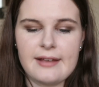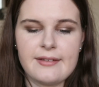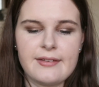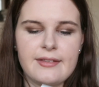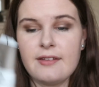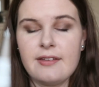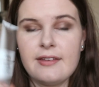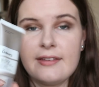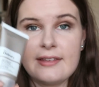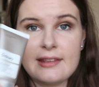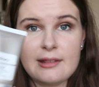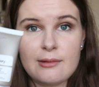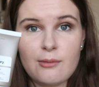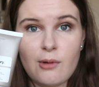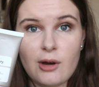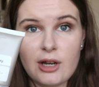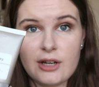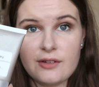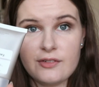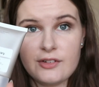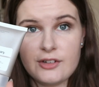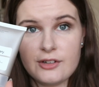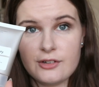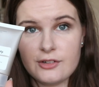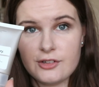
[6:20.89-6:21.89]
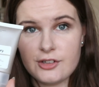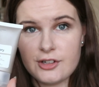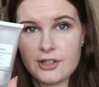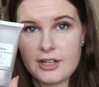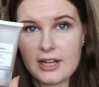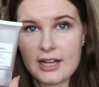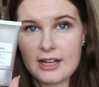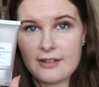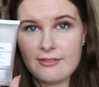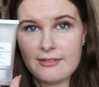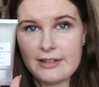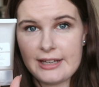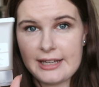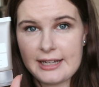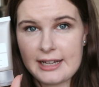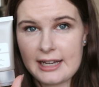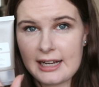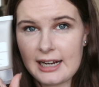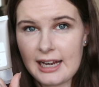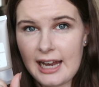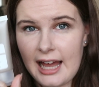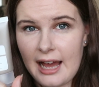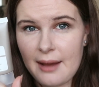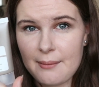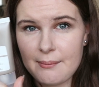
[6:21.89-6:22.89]
This is the one if you're doing like a really
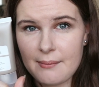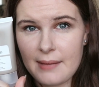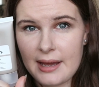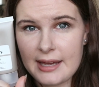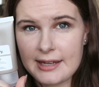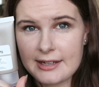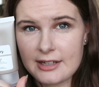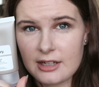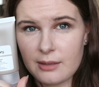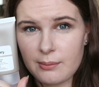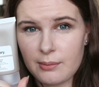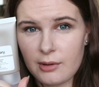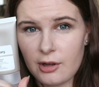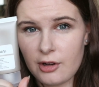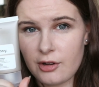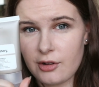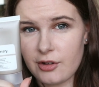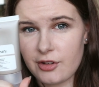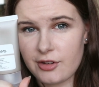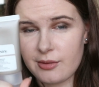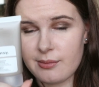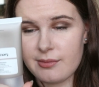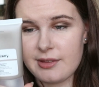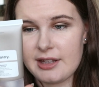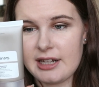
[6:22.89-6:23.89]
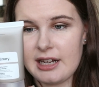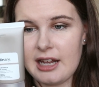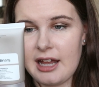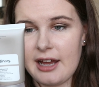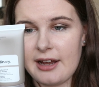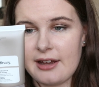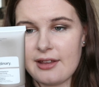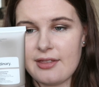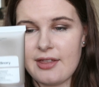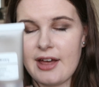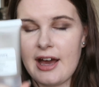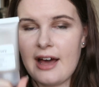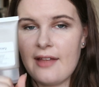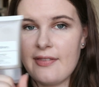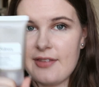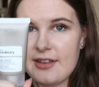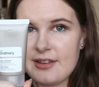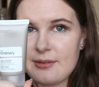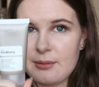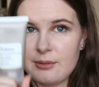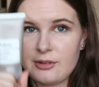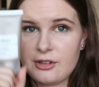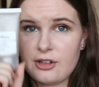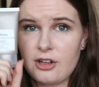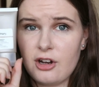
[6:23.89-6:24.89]
glam makeup look or something like that. This
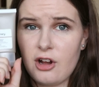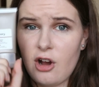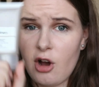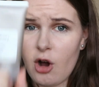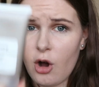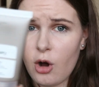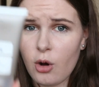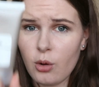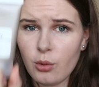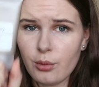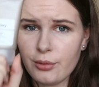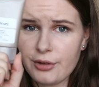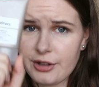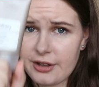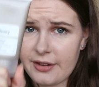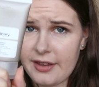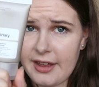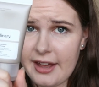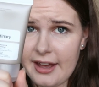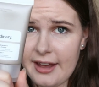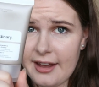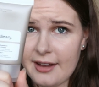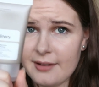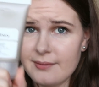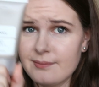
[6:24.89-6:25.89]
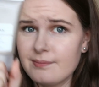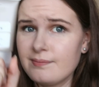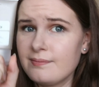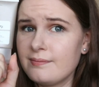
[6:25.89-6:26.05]
one's going to hold it there.